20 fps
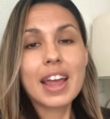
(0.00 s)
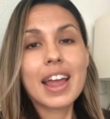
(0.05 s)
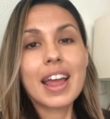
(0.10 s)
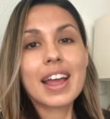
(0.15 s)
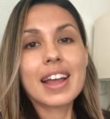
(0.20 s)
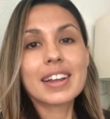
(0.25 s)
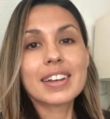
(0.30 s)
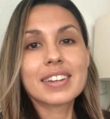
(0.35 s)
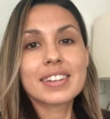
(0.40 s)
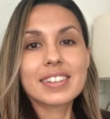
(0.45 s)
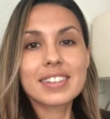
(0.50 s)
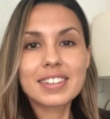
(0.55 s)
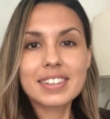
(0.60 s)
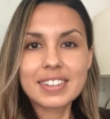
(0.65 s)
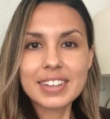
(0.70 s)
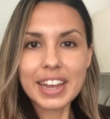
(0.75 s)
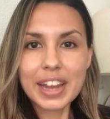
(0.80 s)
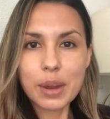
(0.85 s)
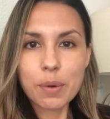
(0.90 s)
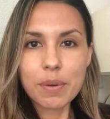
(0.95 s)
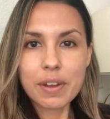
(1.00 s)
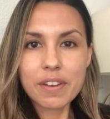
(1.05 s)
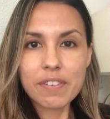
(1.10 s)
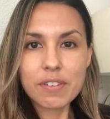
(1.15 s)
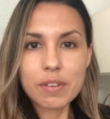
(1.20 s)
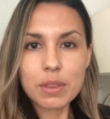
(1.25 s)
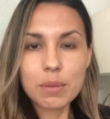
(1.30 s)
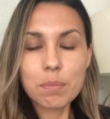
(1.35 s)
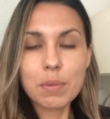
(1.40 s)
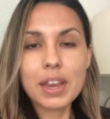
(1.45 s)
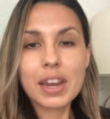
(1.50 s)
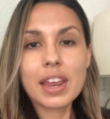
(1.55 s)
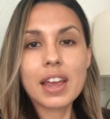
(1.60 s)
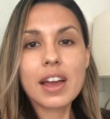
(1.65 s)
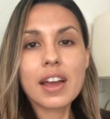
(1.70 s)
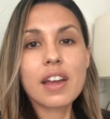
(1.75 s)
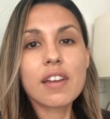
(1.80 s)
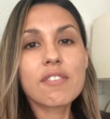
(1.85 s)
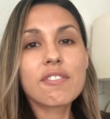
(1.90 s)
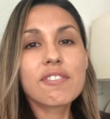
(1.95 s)
and stay away from the media
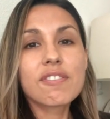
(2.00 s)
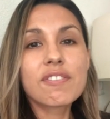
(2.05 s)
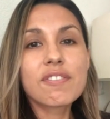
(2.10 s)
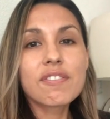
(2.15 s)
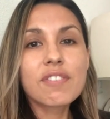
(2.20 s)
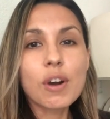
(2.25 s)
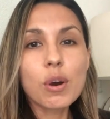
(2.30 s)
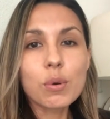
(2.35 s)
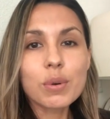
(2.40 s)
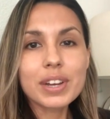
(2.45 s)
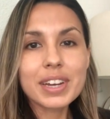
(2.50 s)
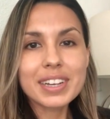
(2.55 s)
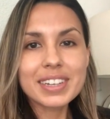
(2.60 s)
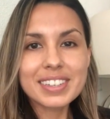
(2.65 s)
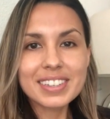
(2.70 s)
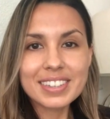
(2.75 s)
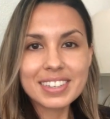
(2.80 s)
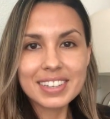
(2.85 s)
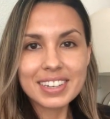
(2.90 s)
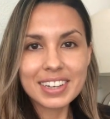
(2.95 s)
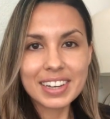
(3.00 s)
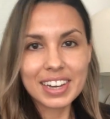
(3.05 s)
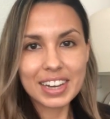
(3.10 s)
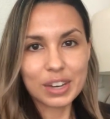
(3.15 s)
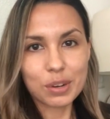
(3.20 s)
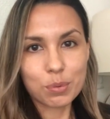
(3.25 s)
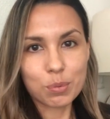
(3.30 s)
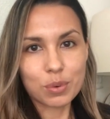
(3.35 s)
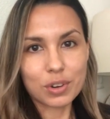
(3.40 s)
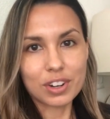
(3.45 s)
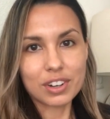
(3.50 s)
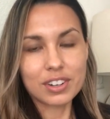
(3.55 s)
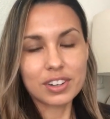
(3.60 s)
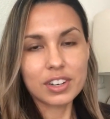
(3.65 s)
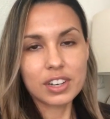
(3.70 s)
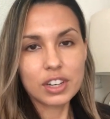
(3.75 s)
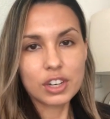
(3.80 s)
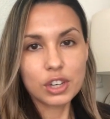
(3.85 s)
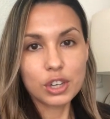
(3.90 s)
and focus inward.